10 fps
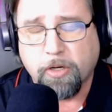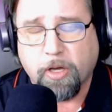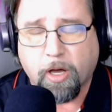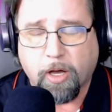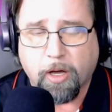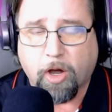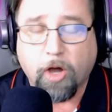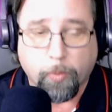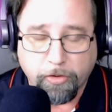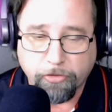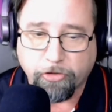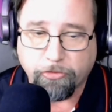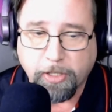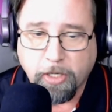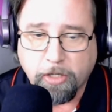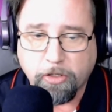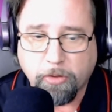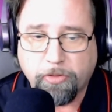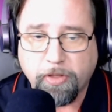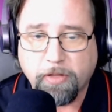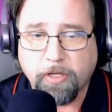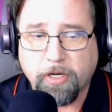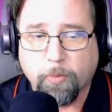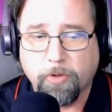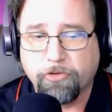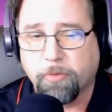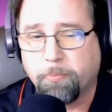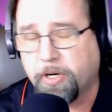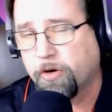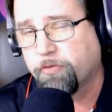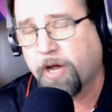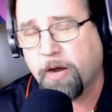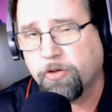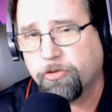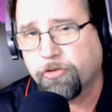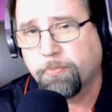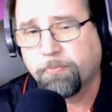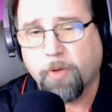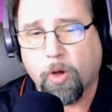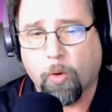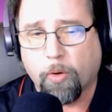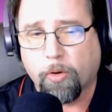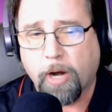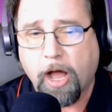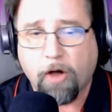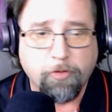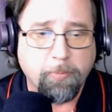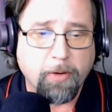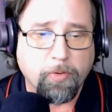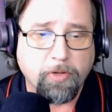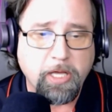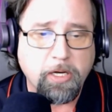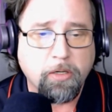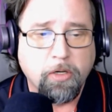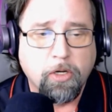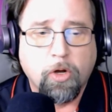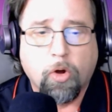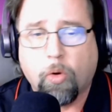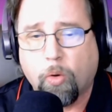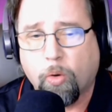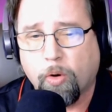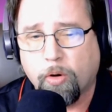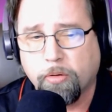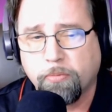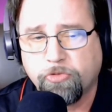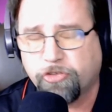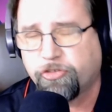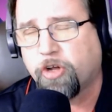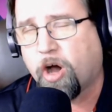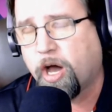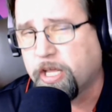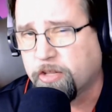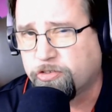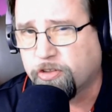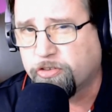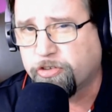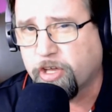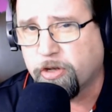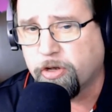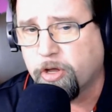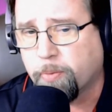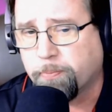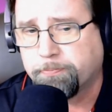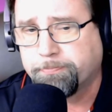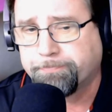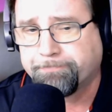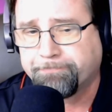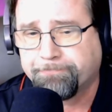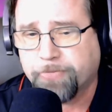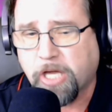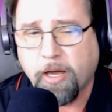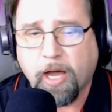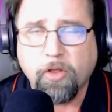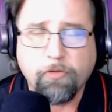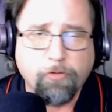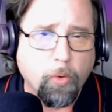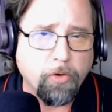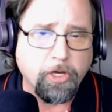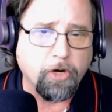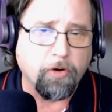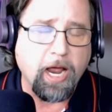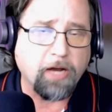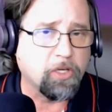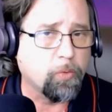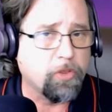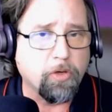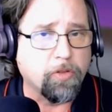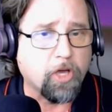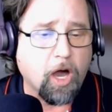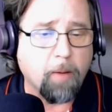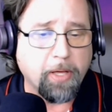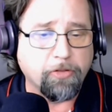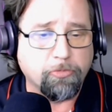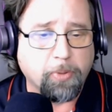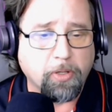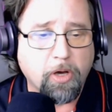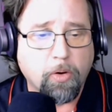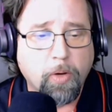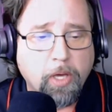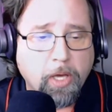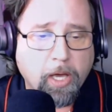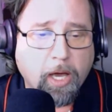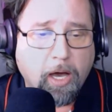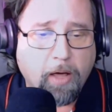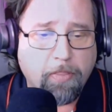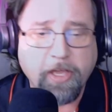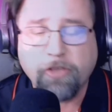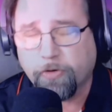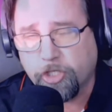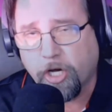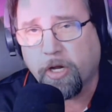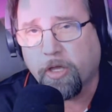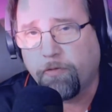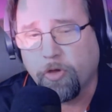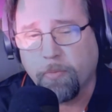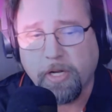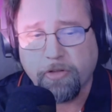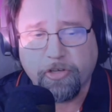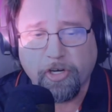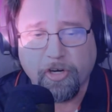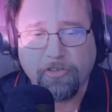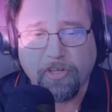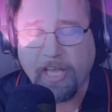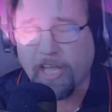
Uh, onward, excuse me. Do you think that it was the beer virus or alphabet related or just an audience that said no. I look forward to interacting with you in the comments below. Uh, thanks for sharing a few minutes here today.